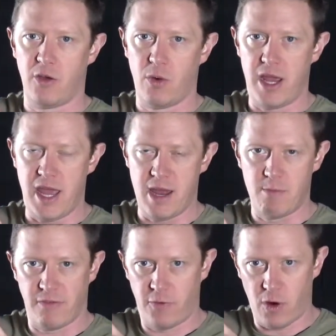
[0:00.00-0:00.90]
the way
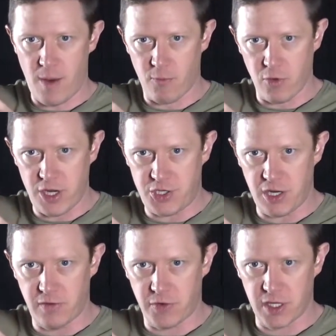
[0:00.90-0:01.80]
in before I'm
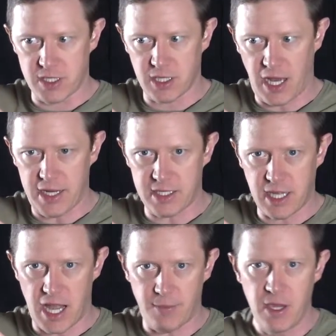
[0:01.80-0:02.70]
reaching for the slide
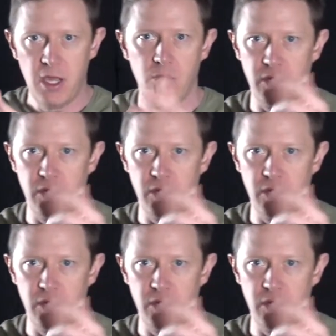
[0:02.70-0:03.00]
stop,